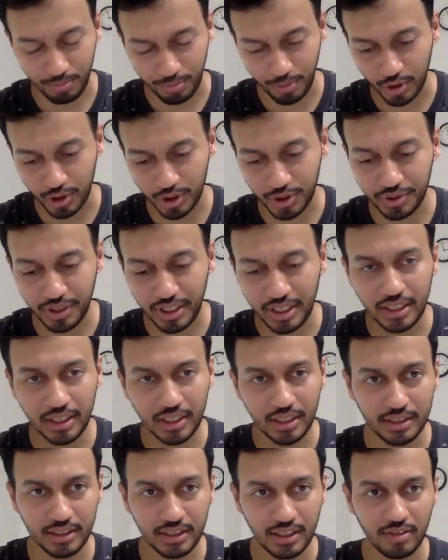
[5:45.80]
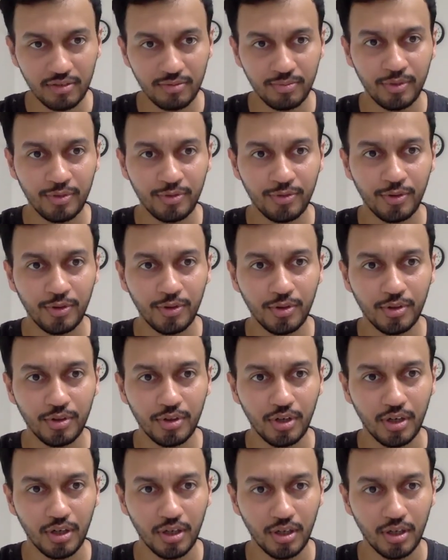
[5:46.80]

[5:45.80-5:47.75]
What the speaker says: prostrating herself before